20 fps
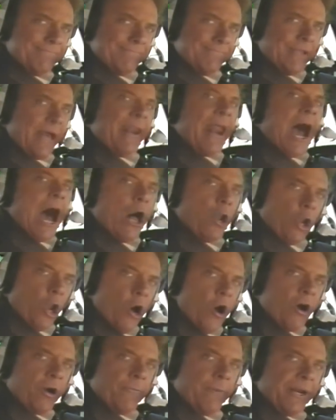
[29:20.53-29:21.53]
And how
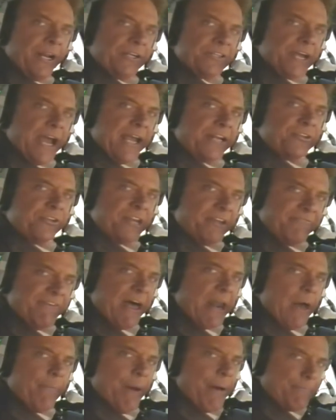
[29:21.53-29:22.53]
long would it take to
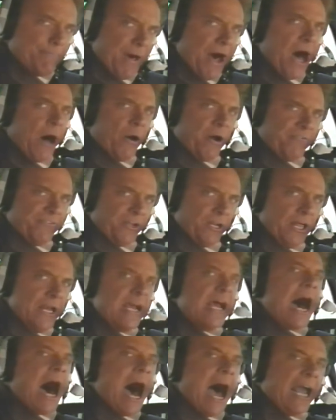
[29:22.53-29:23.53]
develop a powerful,
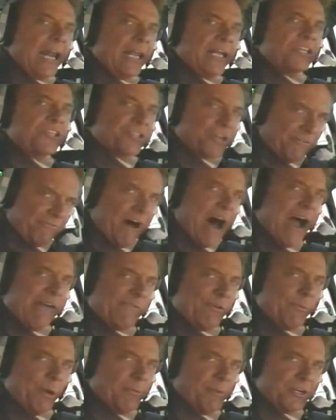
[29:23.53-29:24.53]
highly
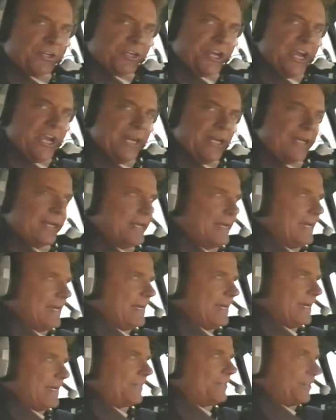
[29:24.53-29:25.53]
survivable machine,
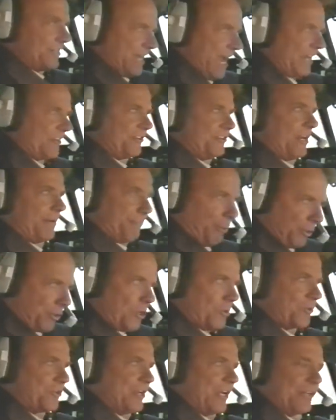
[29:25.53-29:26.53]
to test it,
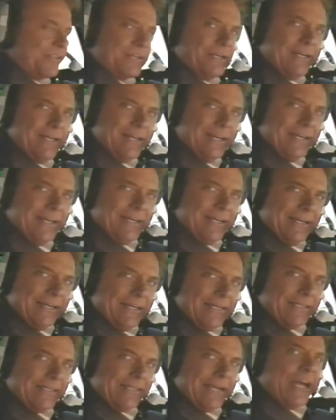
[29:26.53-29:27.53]
produce it,
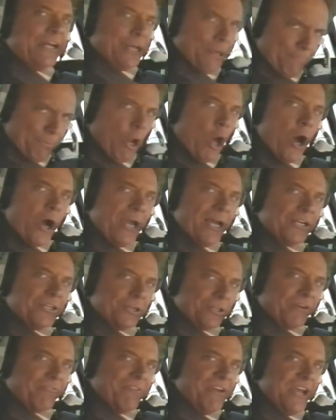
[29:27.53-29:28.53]
and deploy it
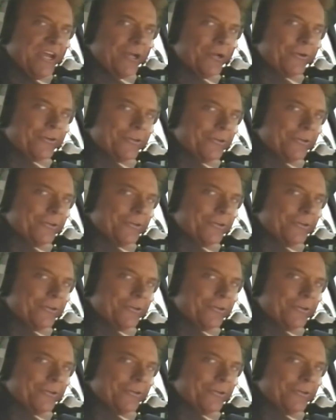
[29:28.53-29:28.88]
to the field?